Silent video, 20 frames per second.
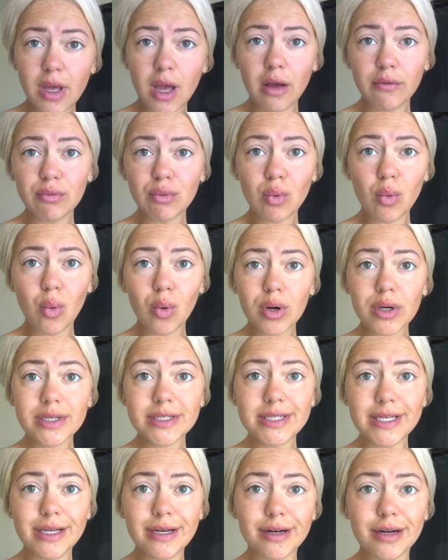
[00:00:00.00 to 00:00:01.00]
of a
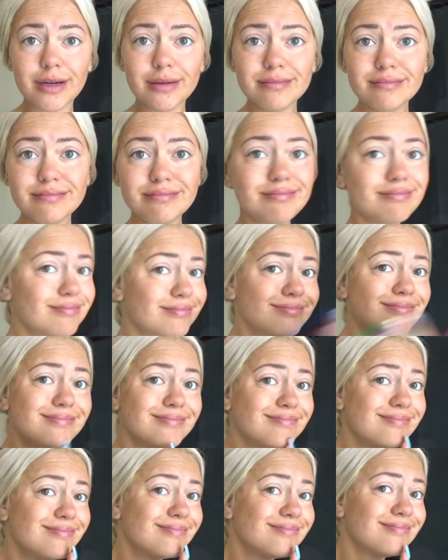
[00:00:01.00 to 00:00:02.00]
quarantiner.
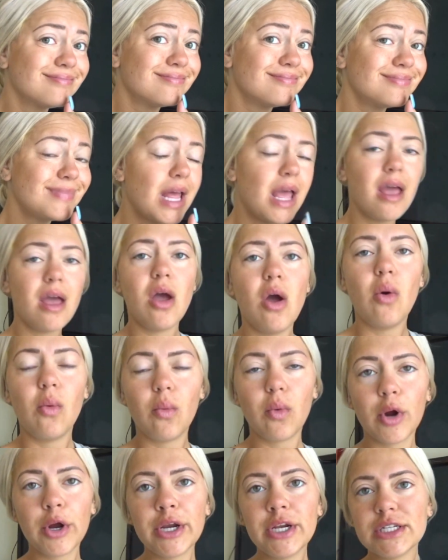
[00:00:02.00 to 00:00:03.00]

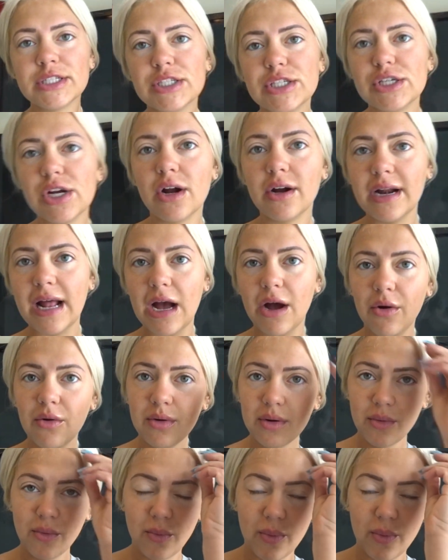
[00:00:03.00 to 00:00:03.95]
We're going to start out